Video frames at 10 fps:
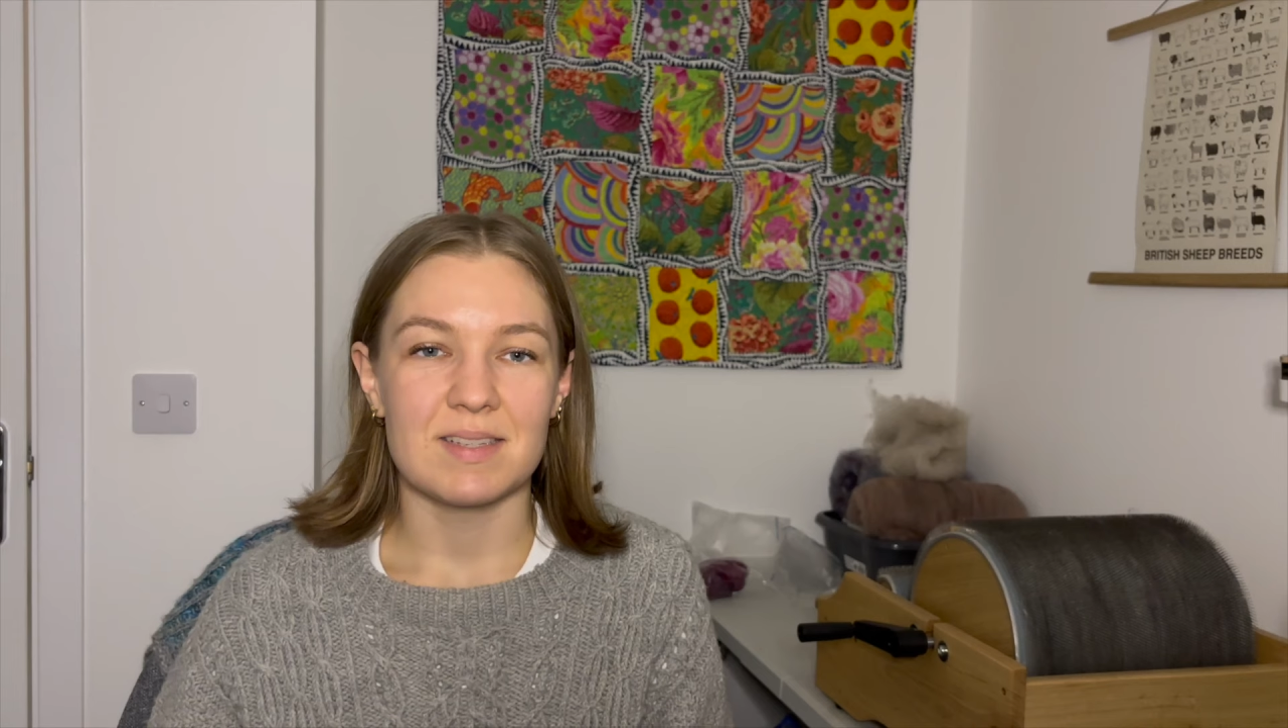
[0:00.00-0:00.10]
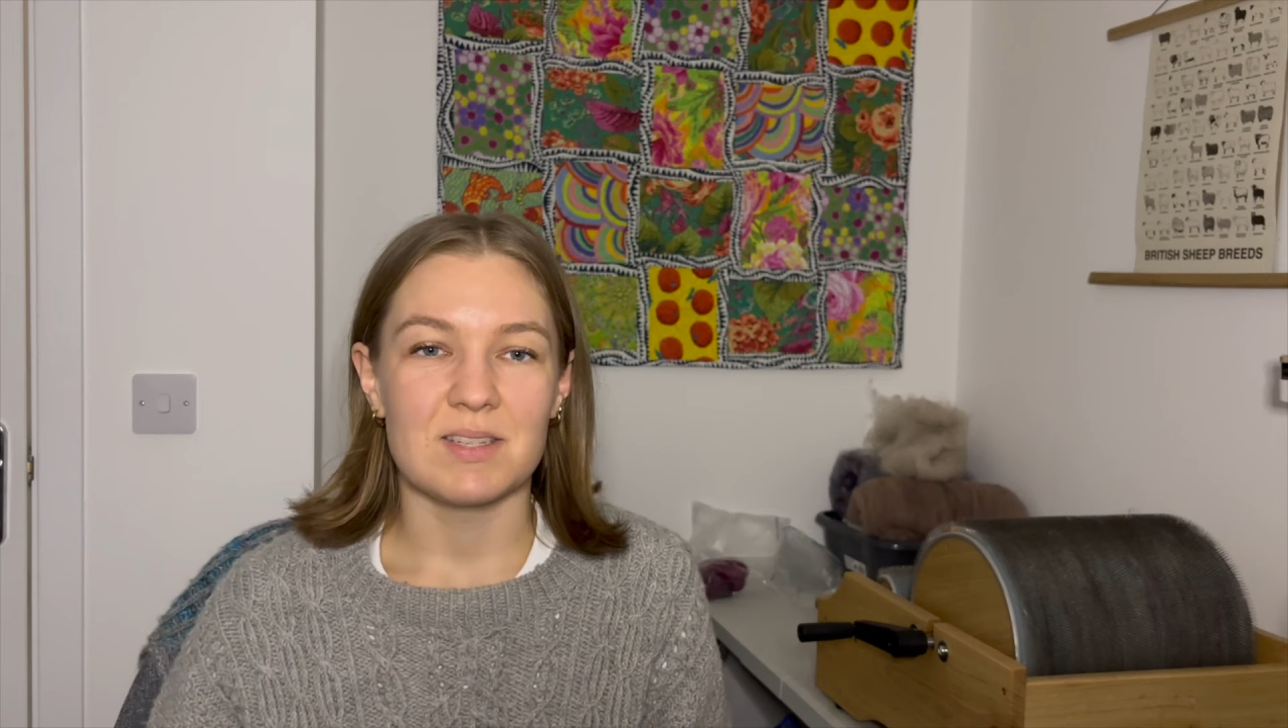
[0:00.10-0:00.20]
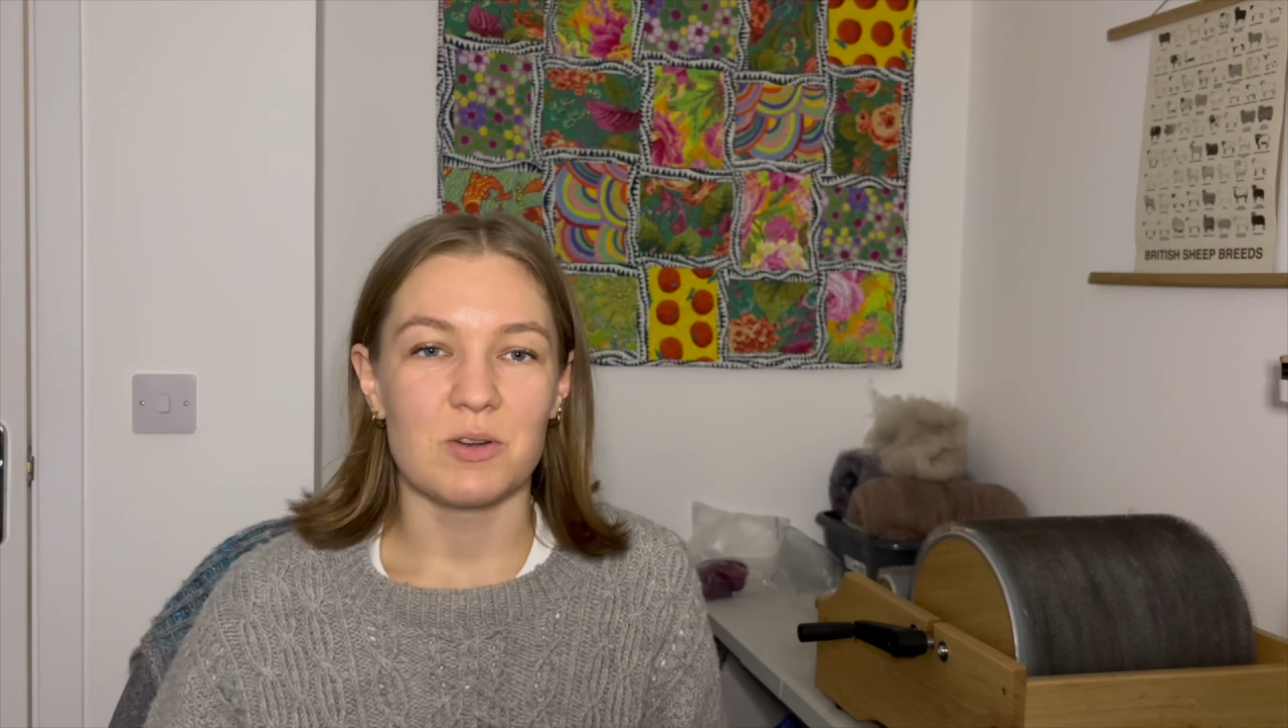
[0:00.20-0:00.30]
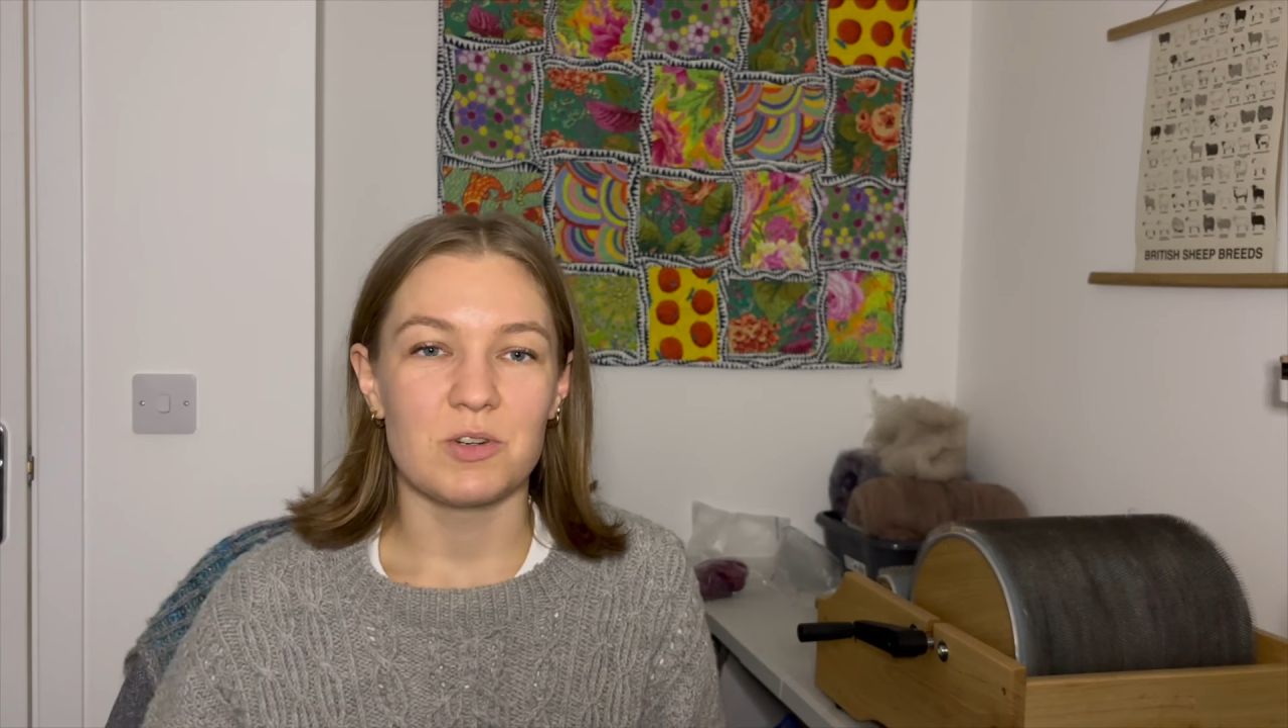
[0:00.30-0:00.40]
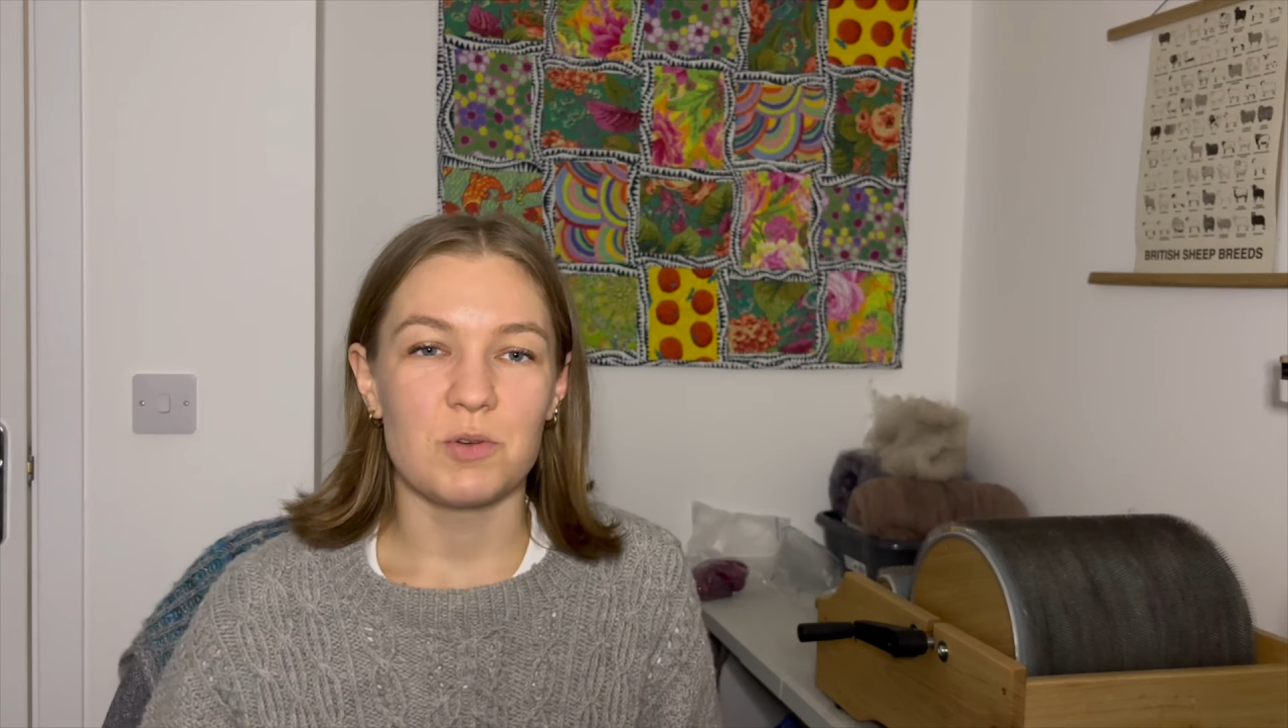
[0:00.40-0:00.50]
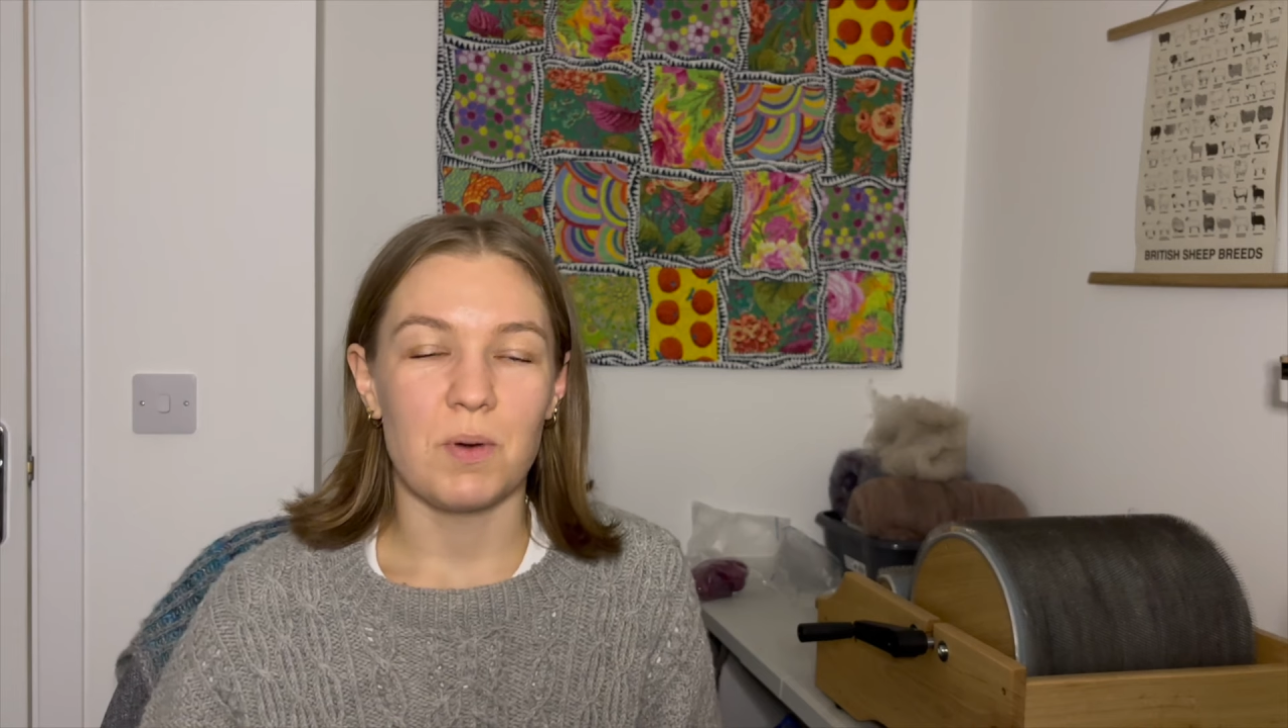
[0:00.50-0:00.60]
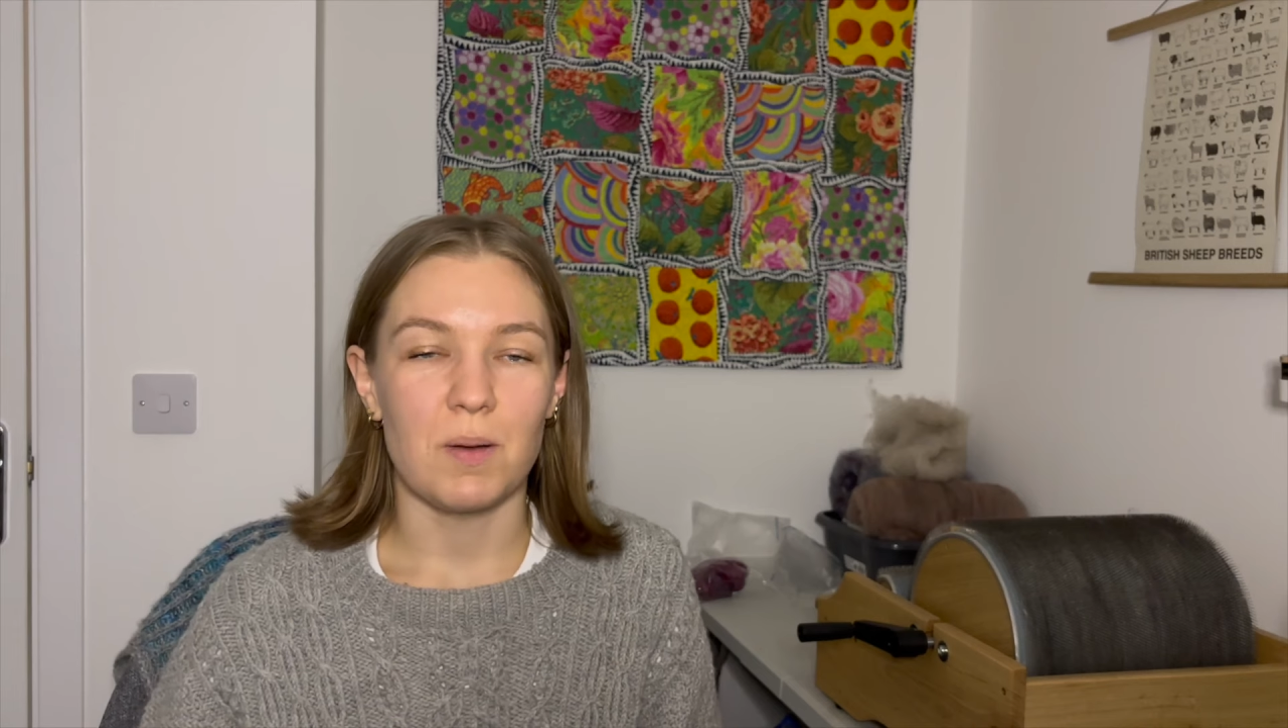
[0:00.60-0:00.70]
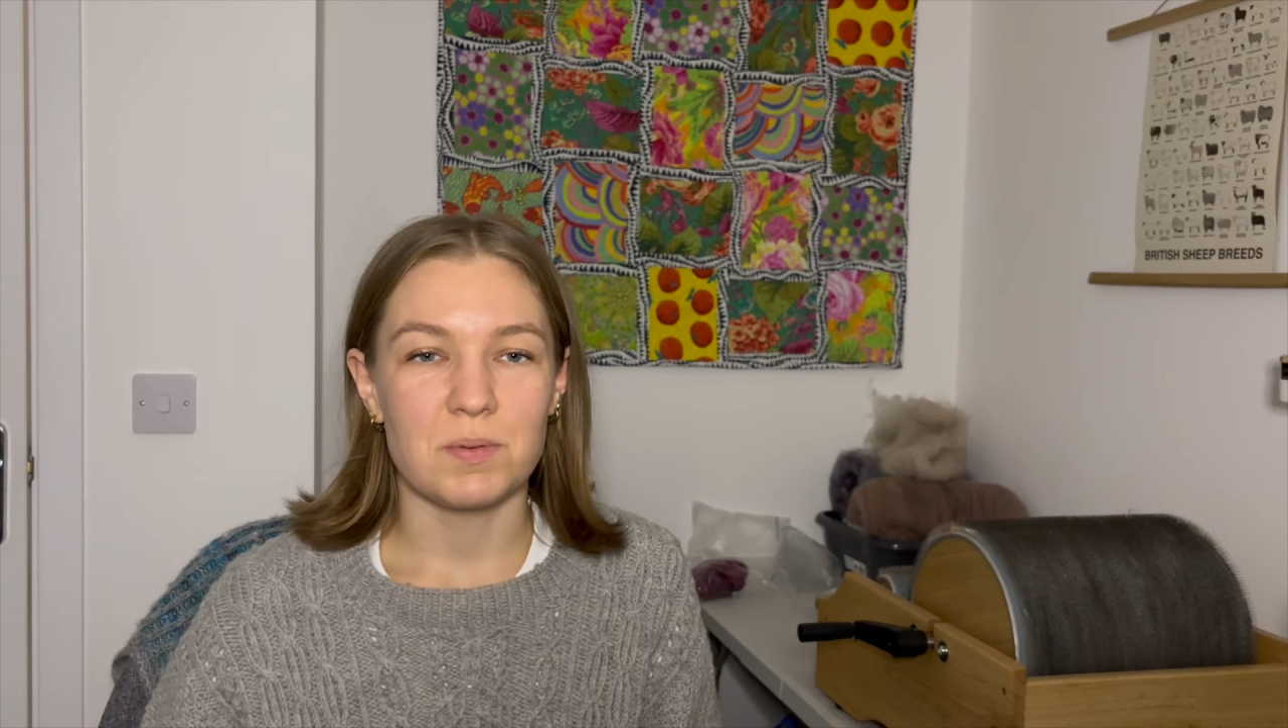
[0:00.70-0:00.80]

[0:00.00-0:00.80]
so do pop